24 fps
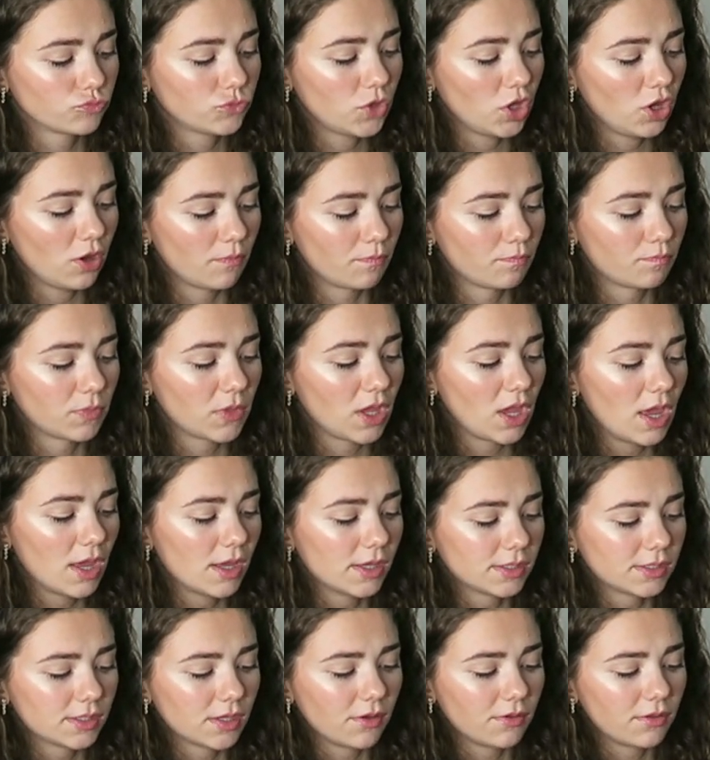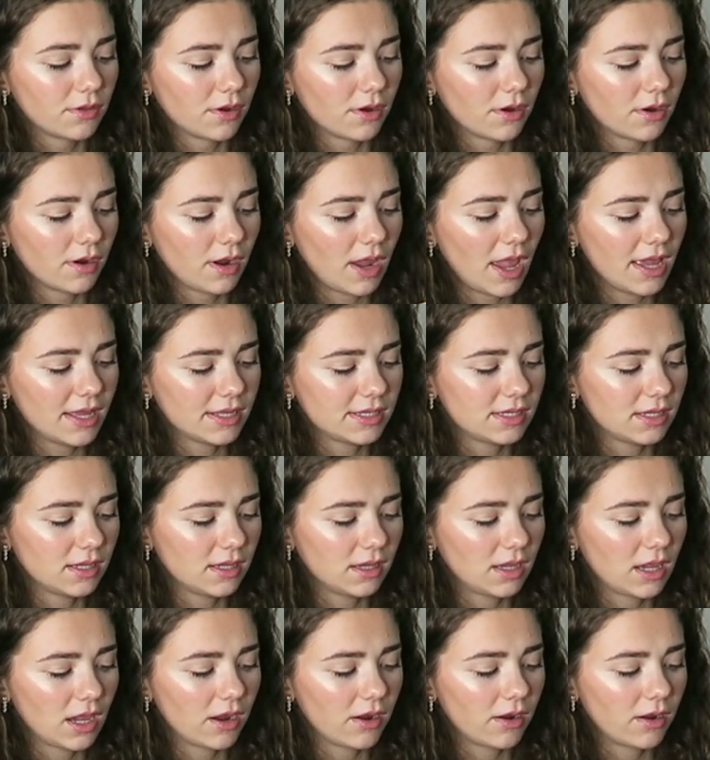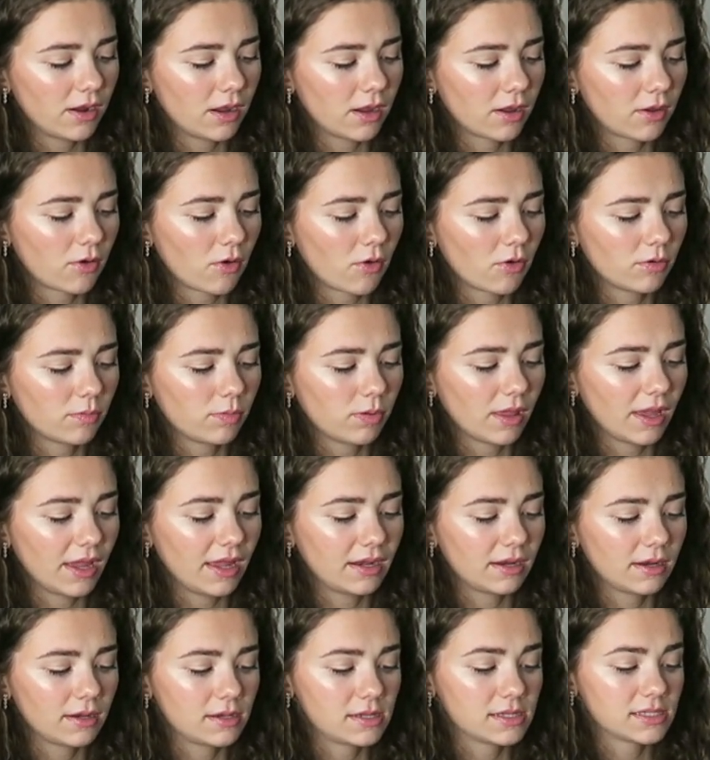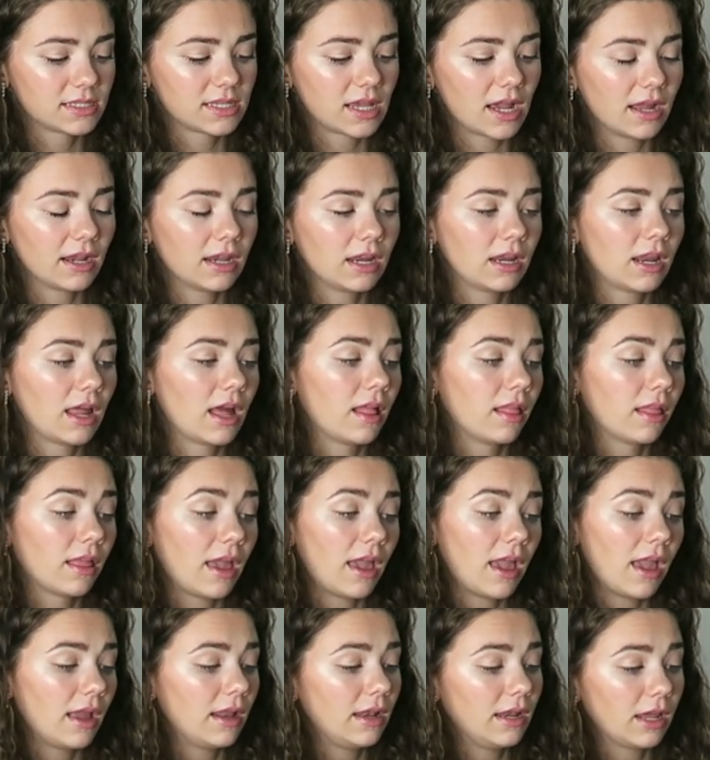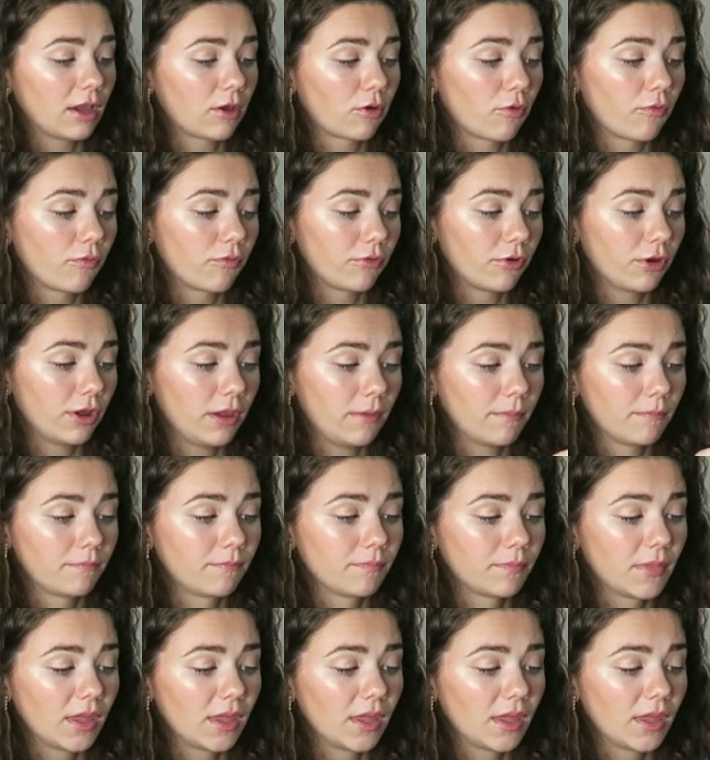Yeah. So they're 18 karat gold plated, designed in LA, nickel free.